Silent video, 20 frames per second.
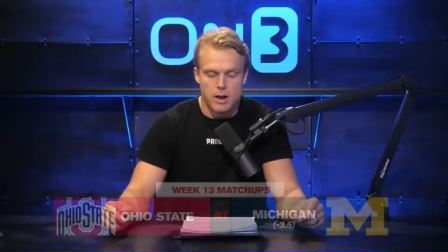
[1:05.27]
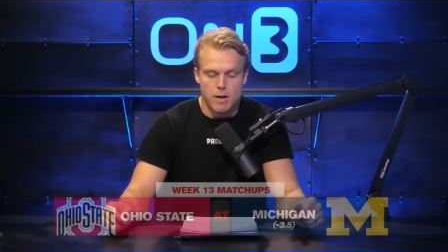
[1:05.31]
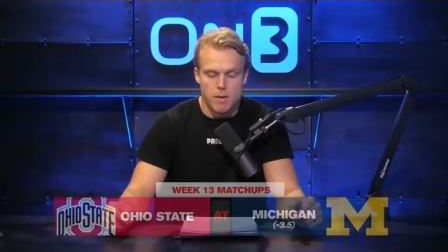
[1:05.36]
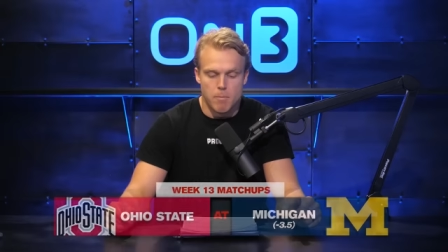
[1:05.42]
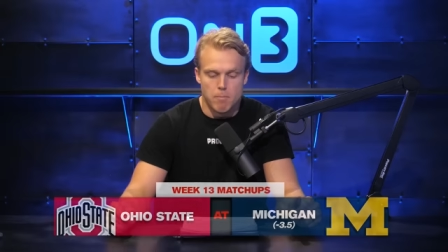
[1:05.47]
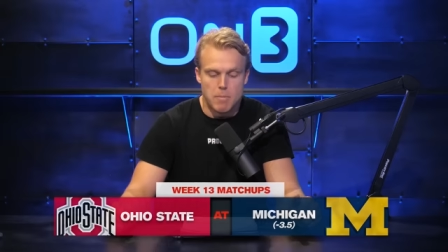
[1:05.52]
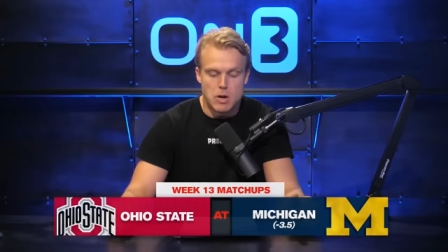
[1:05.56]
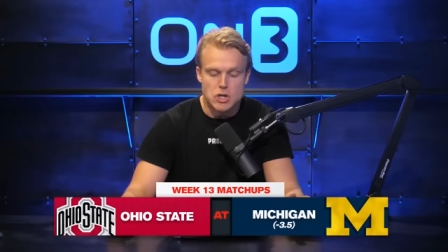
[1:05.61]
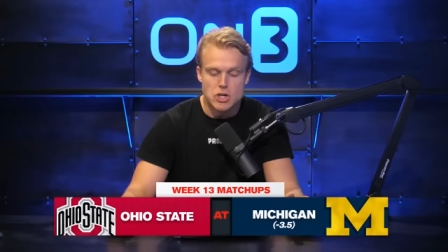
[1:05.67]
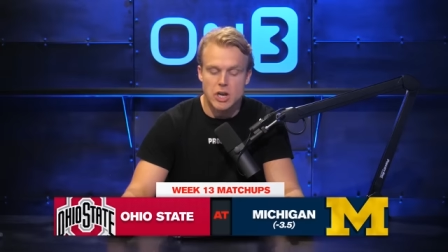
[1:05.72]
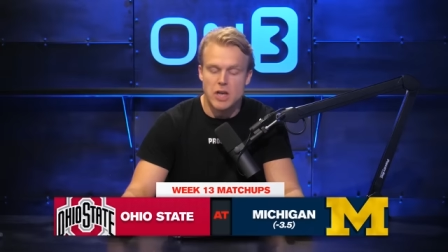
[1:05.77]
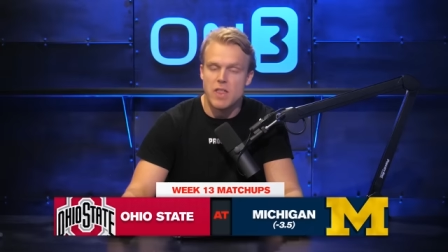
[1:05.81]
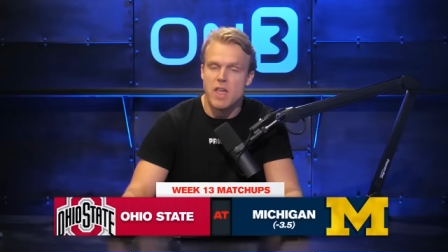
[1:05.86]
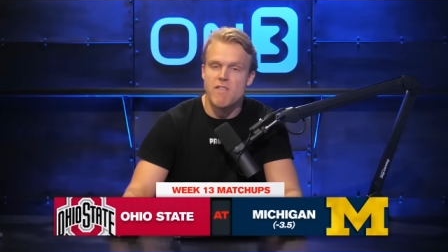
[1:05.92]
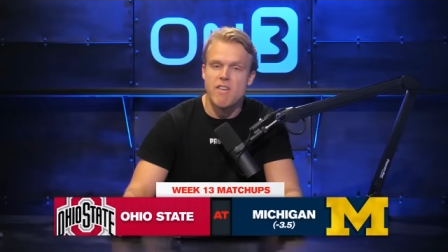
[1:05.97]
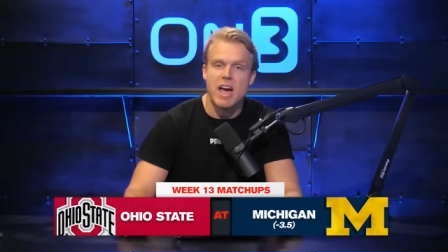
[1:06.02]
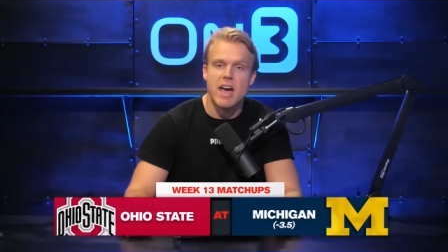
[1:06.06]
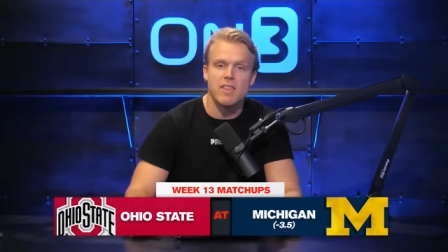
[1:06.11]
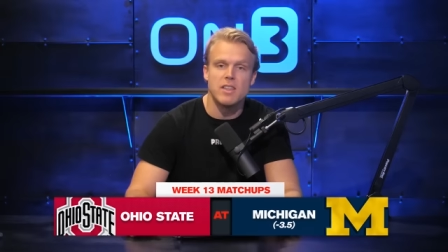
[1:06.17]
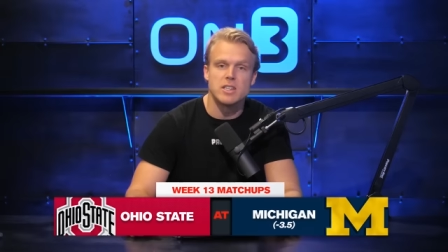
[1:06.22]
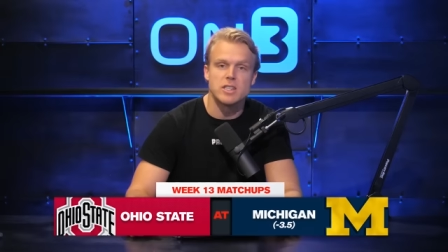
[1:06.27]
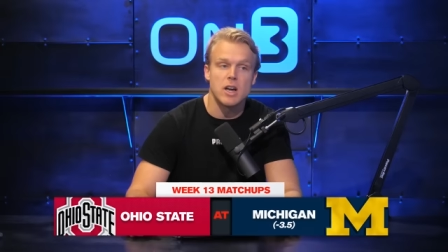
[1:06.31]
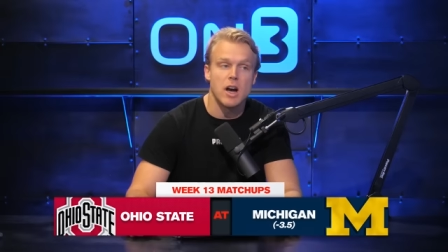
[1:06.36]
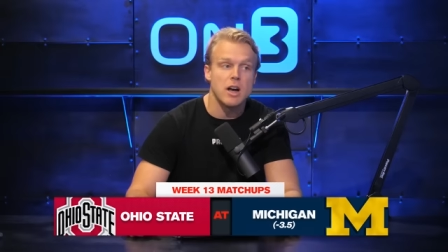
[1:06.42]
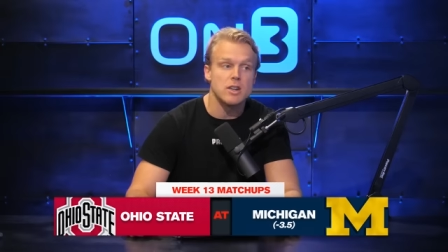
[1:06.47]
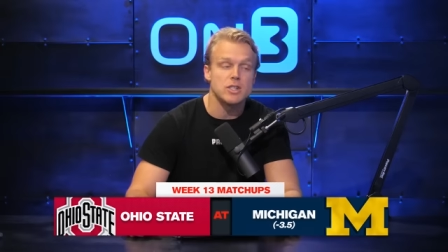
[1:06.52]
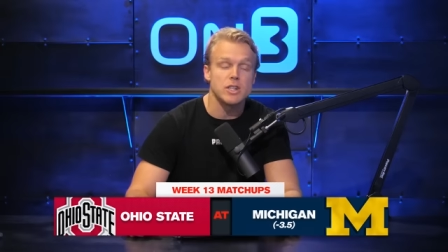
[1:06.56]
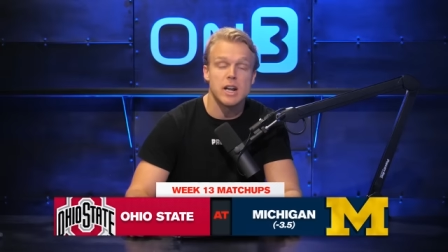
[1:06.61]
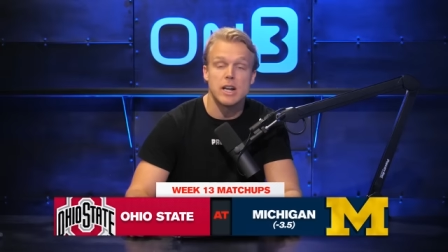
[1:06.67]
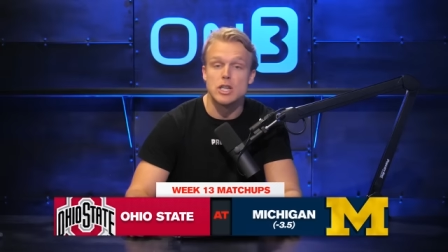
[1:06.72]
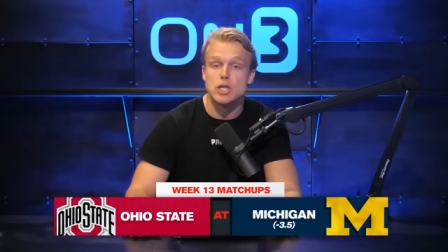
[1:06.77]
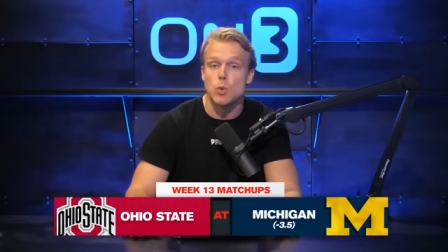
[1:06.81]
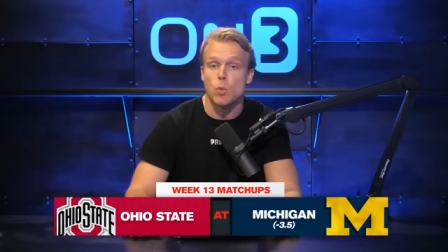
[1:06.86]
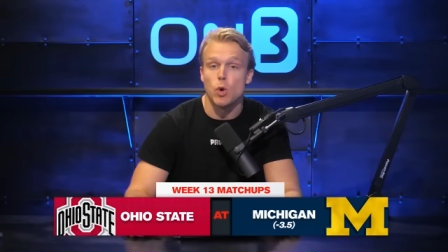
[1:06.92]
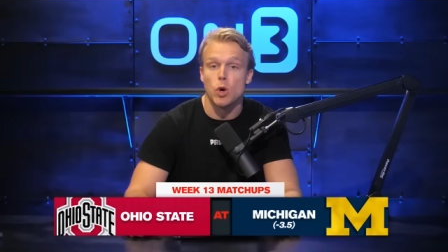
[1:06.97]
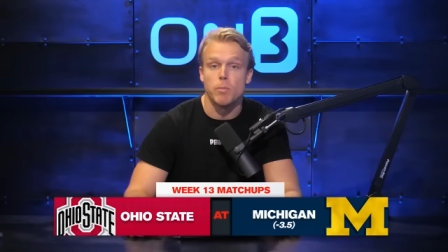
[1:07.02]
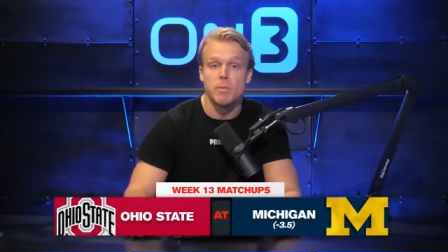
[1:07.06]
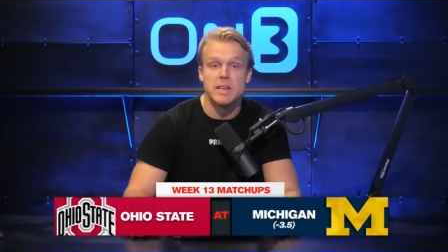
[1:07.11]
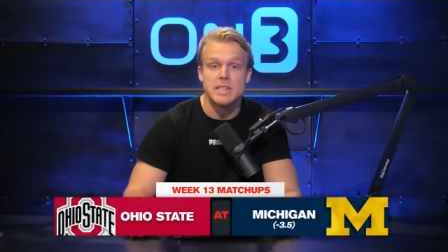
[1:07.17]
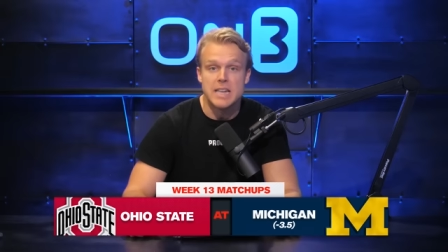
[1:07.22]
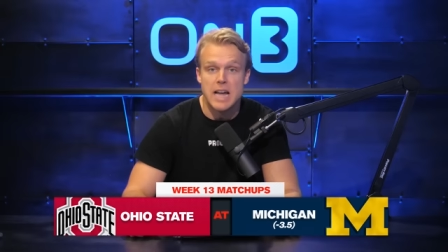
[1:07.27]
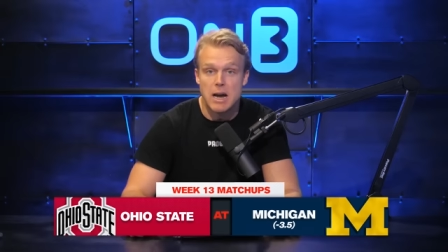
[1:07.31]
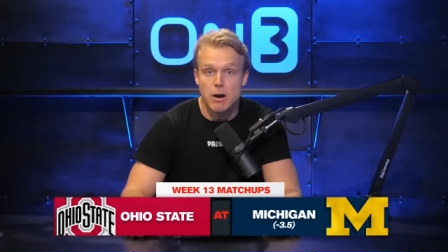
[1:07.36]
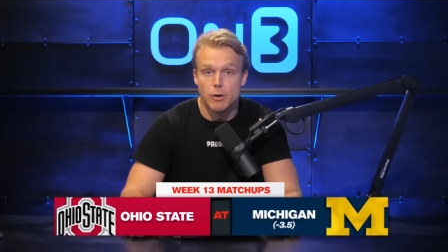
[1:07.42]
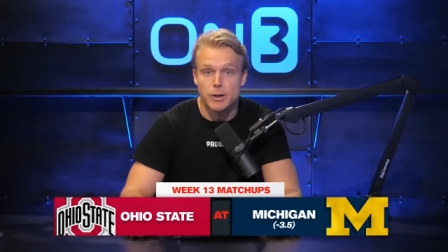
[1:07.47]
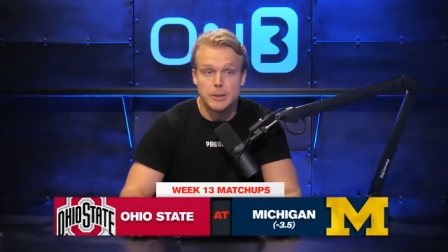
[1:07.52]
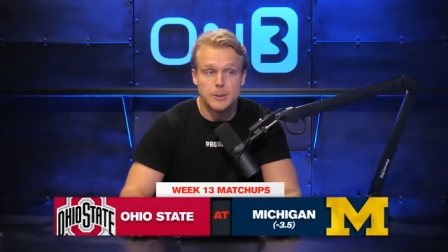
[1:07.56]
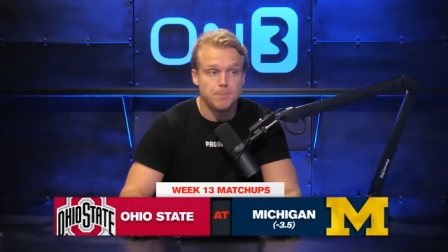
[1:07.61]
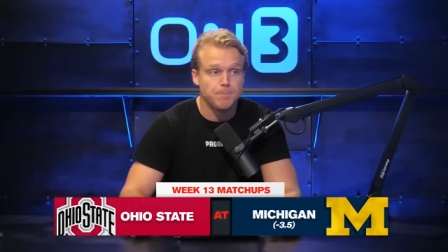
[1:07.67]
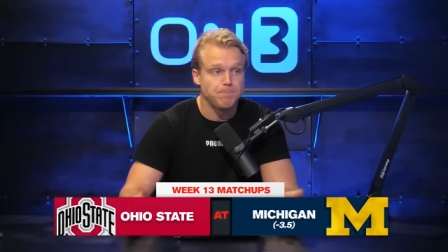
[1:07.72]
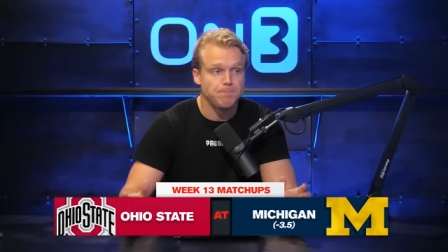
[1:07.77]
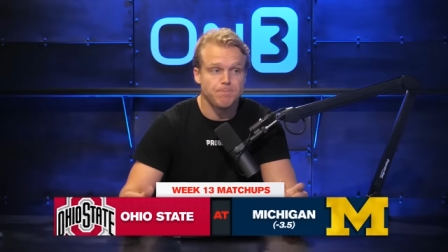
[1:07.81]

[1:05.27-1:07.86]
Michigan, they've had this us against the world mentality